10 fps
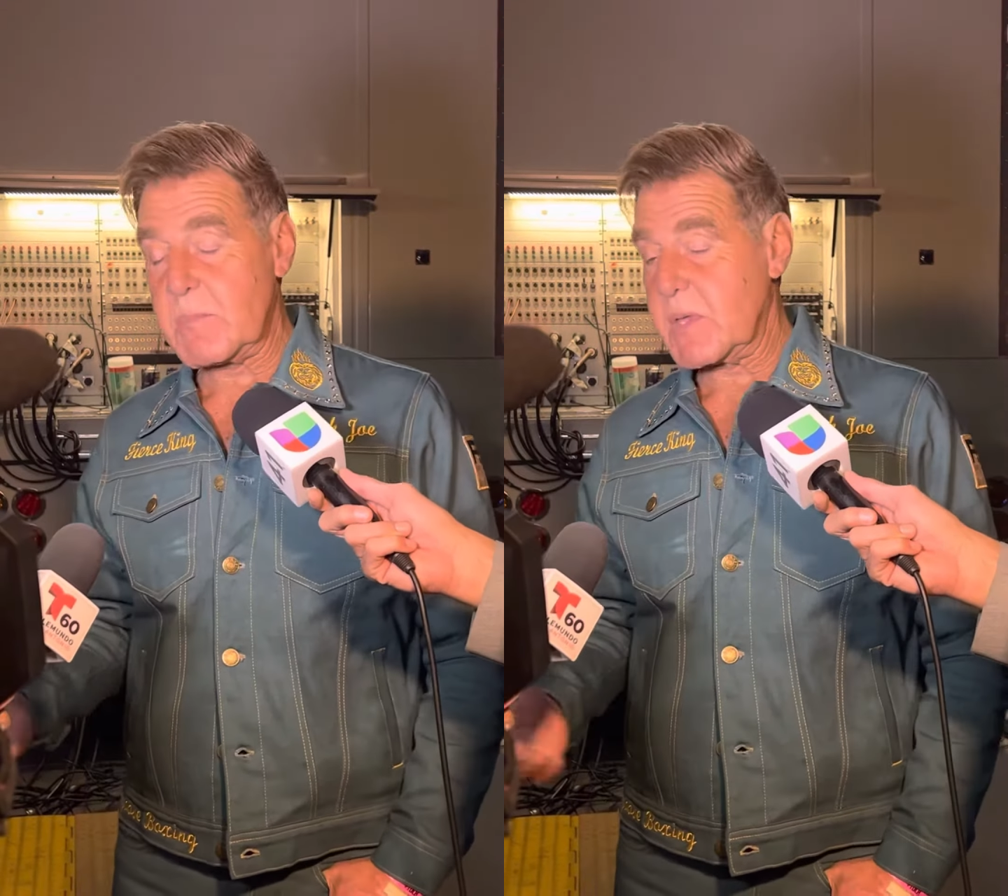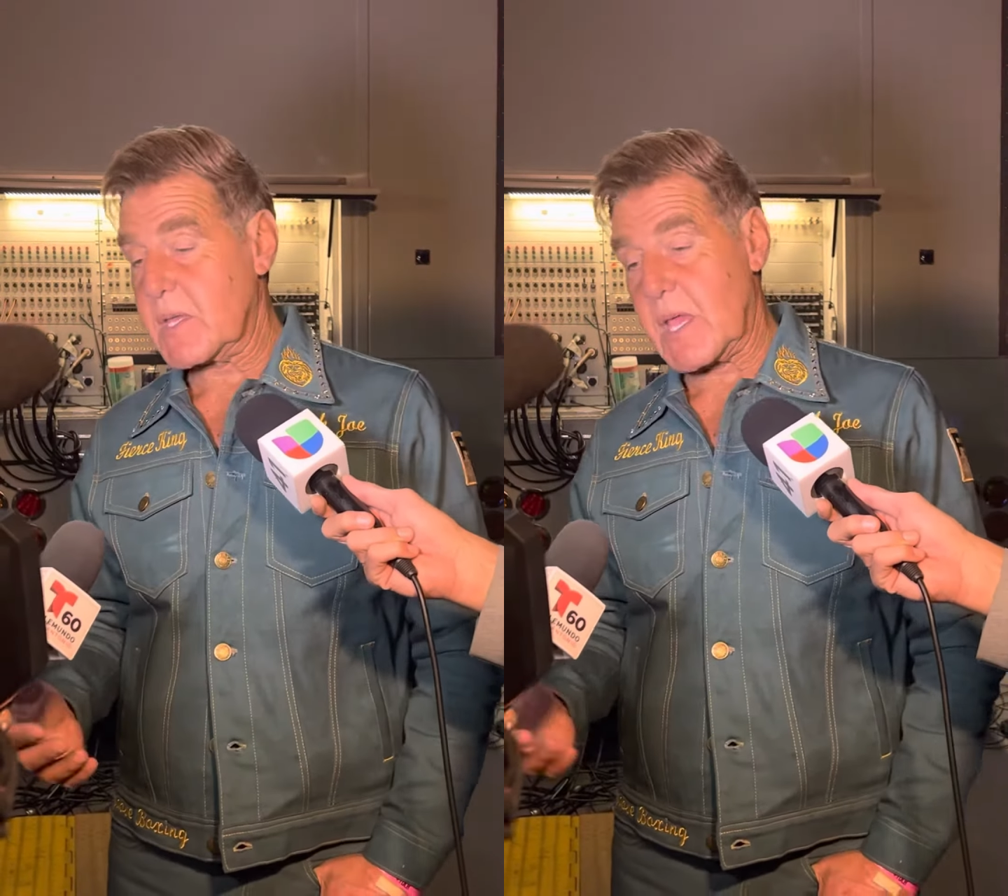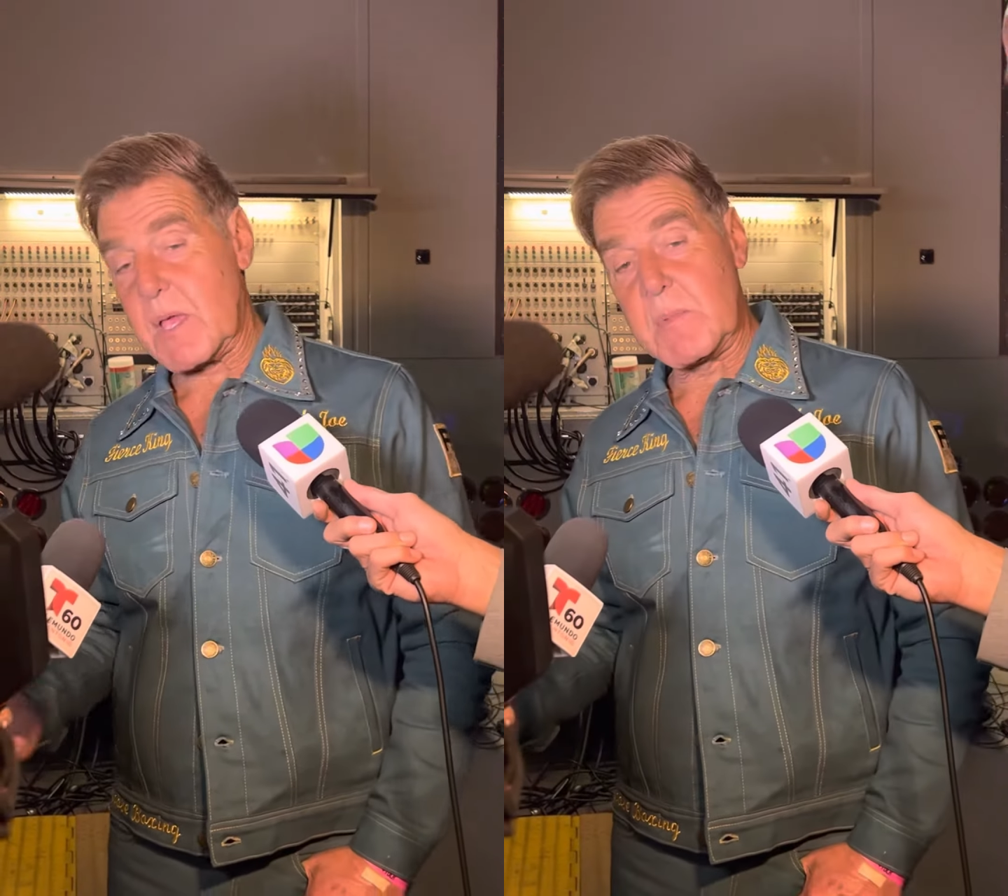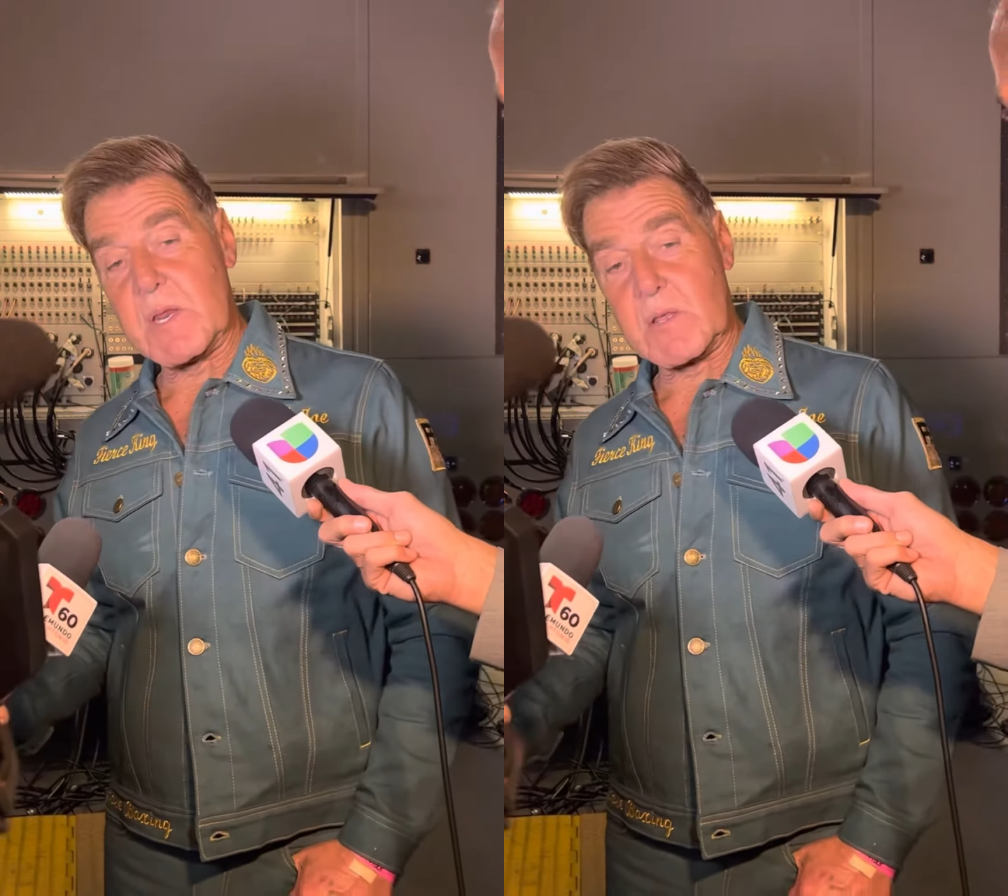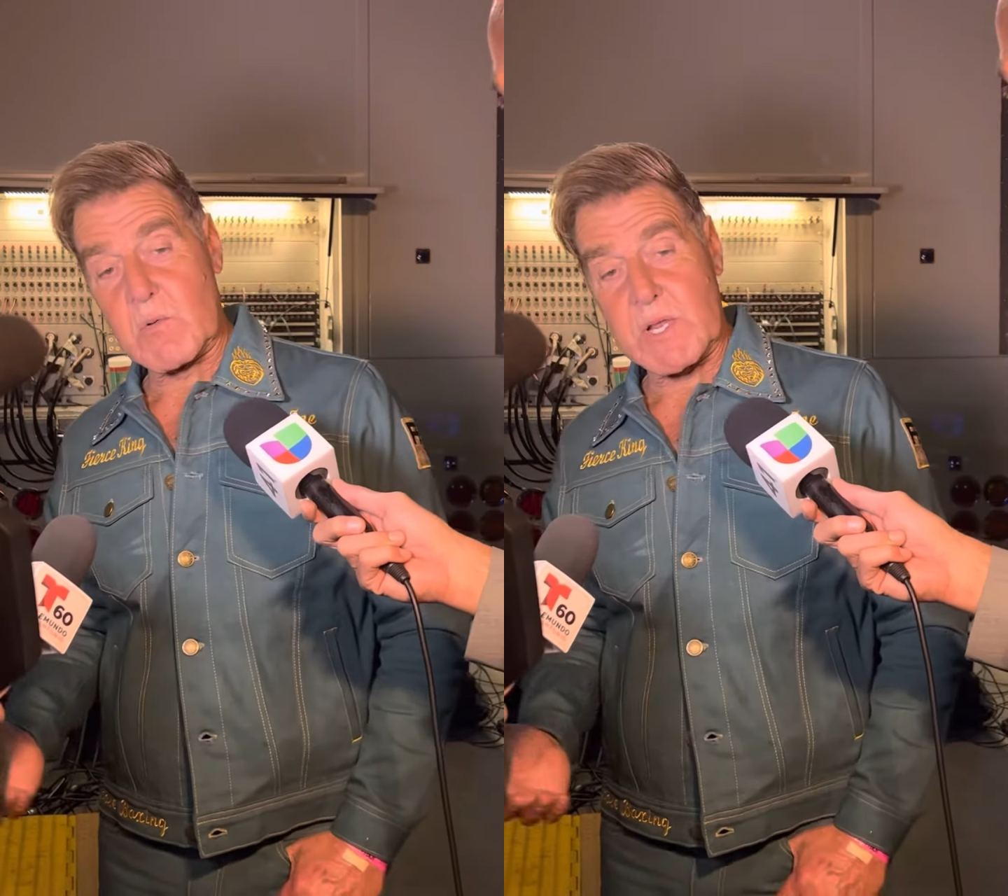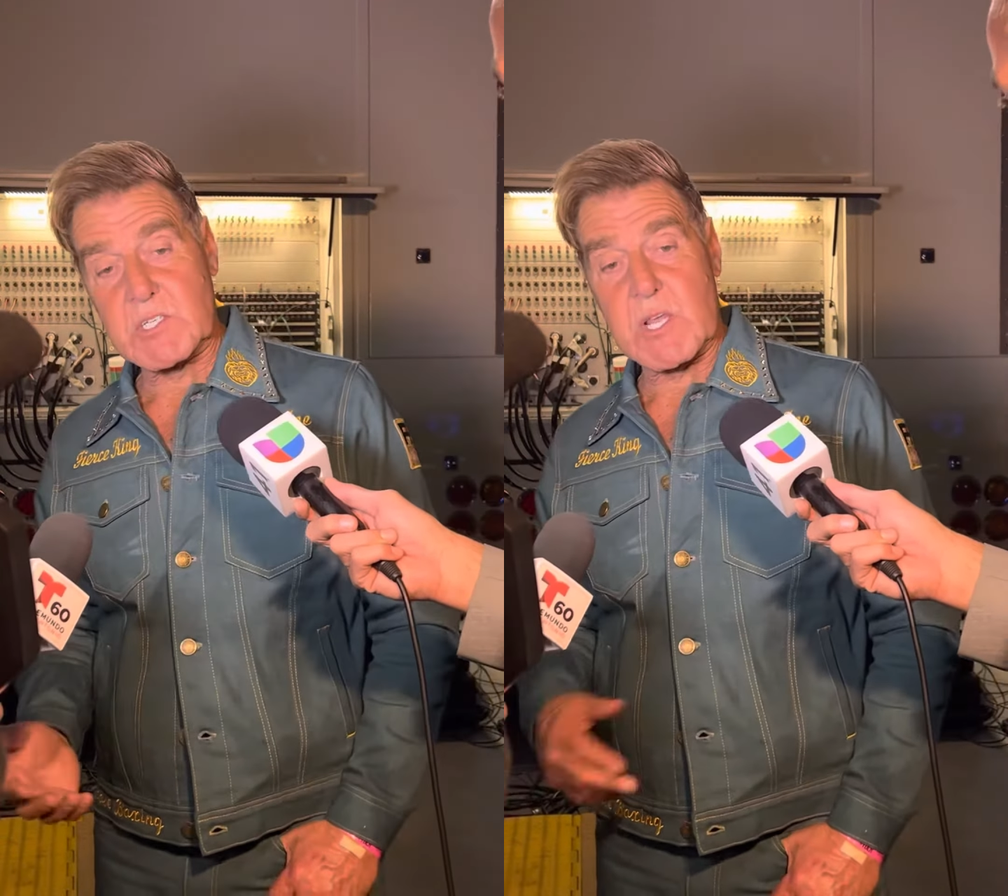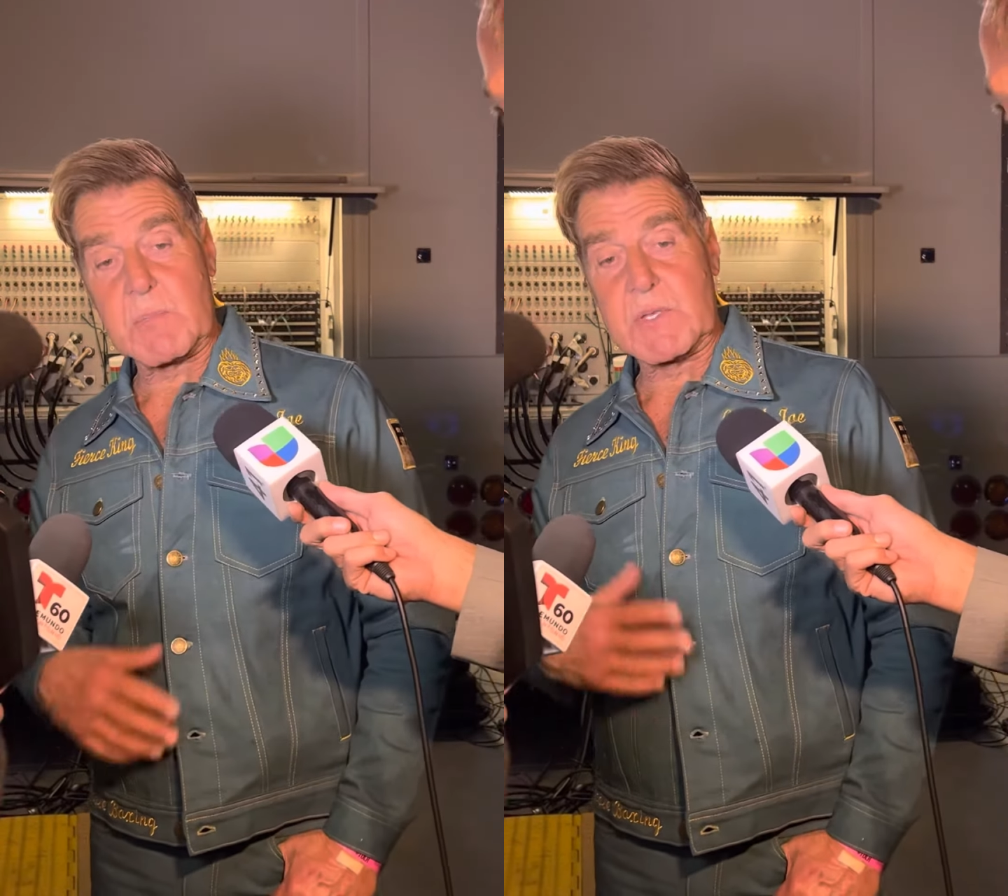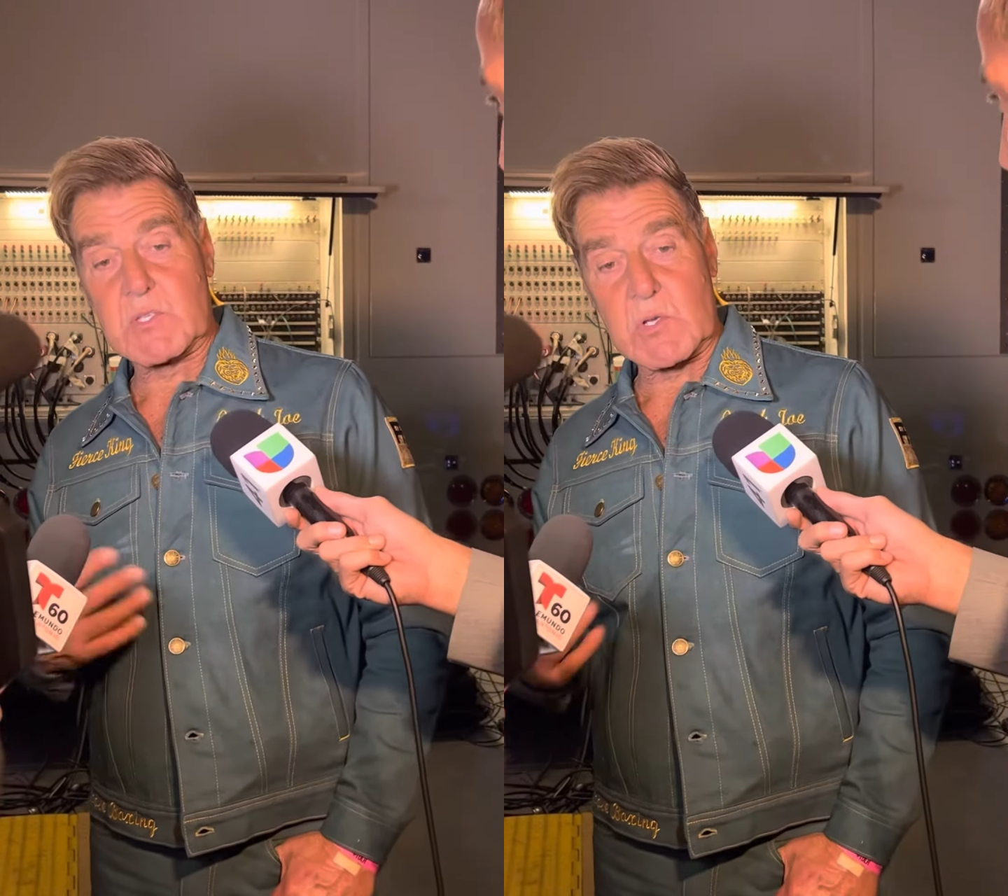He came in in great shape.
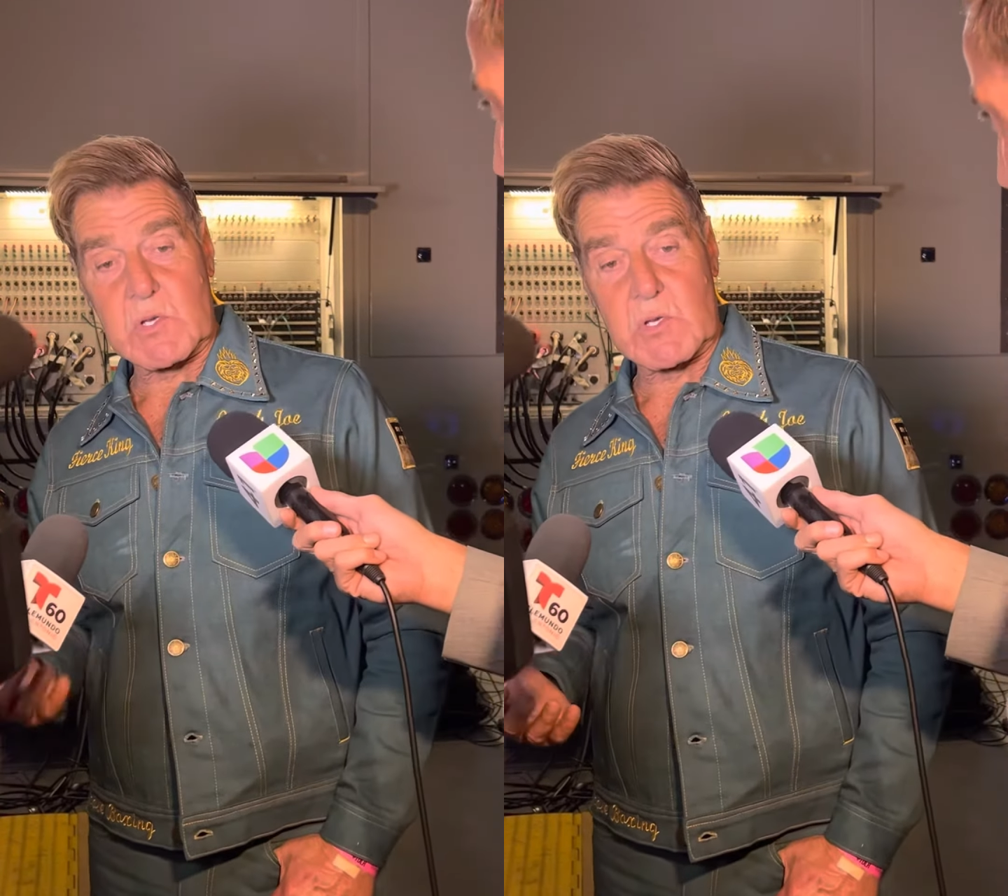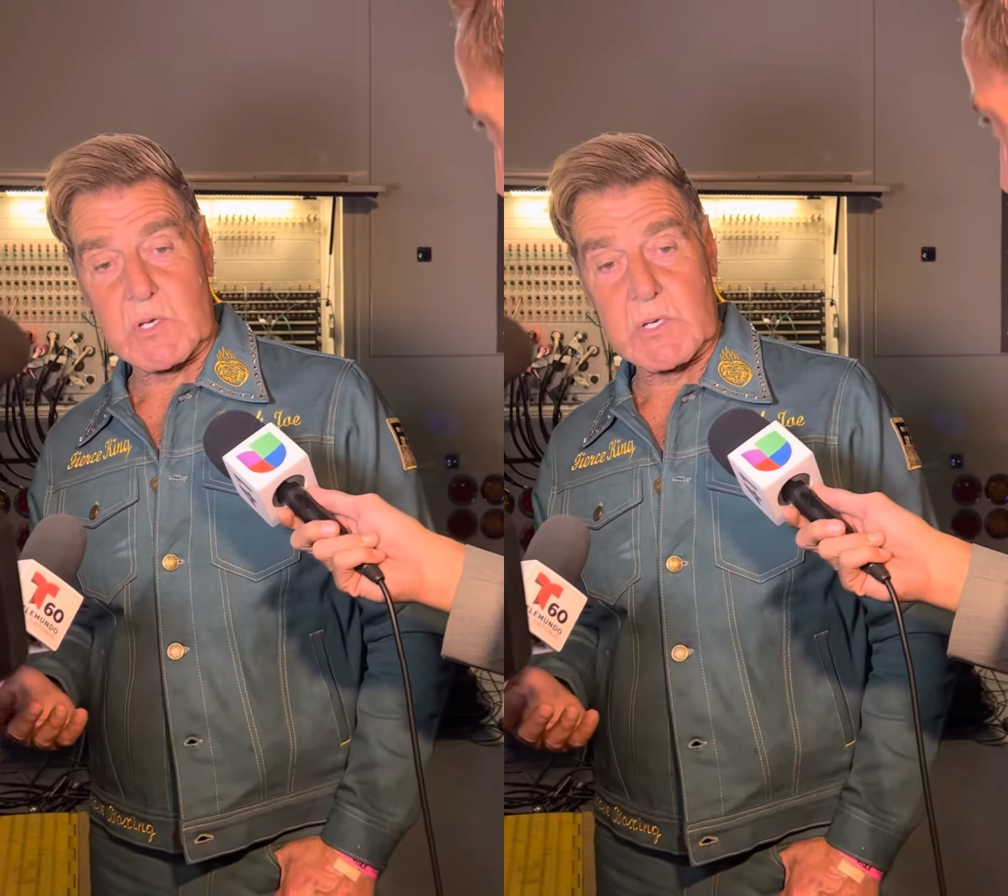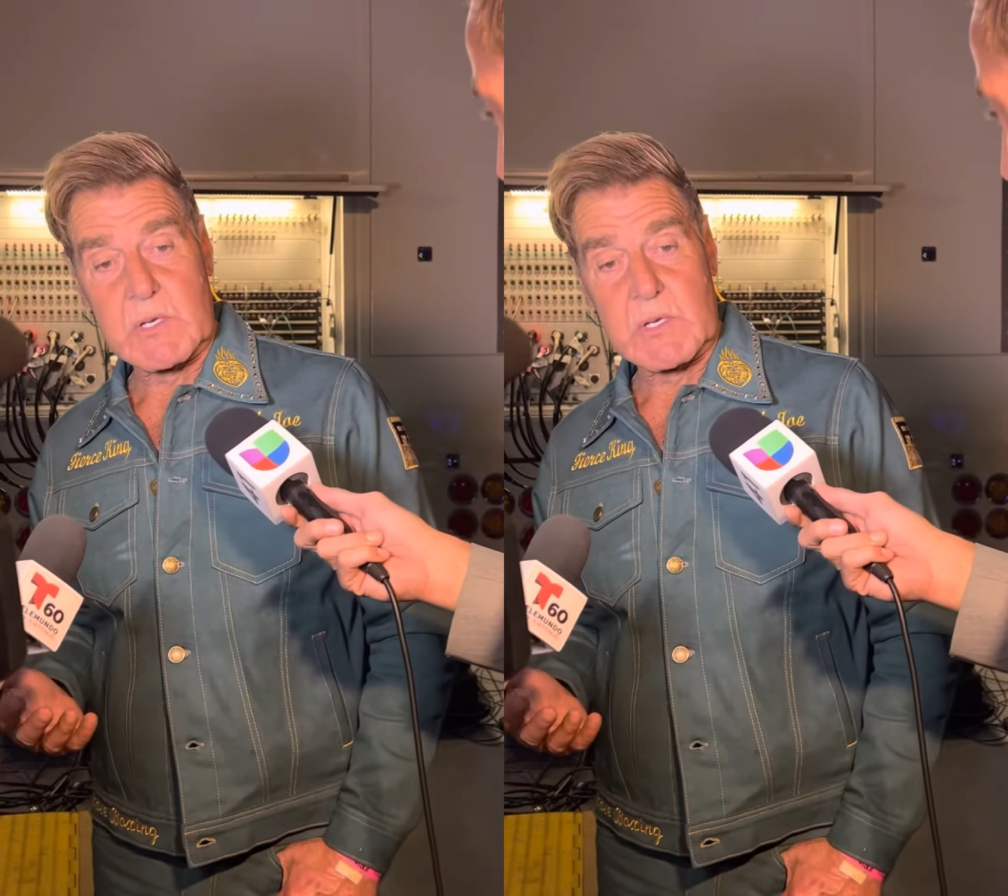He took a good